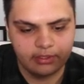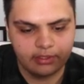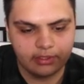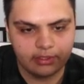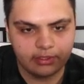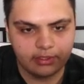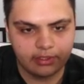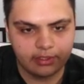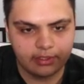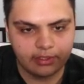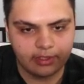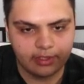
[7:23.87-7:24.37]

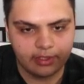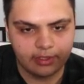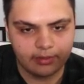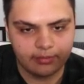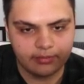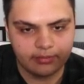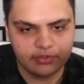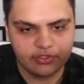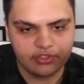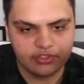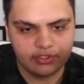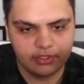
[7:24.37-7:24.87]

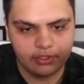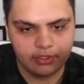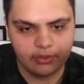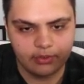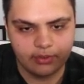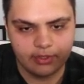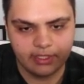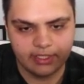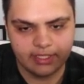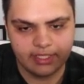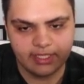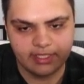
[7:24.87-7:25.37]
So
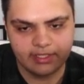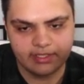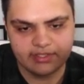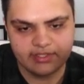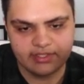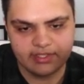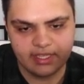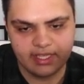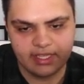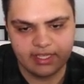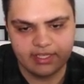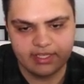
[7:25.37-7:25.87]
again, it's
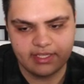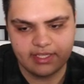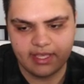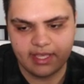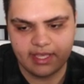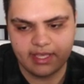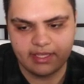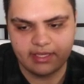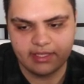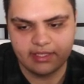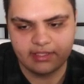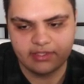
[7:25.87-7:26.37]

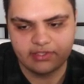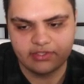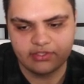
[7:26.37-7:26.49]
80-80.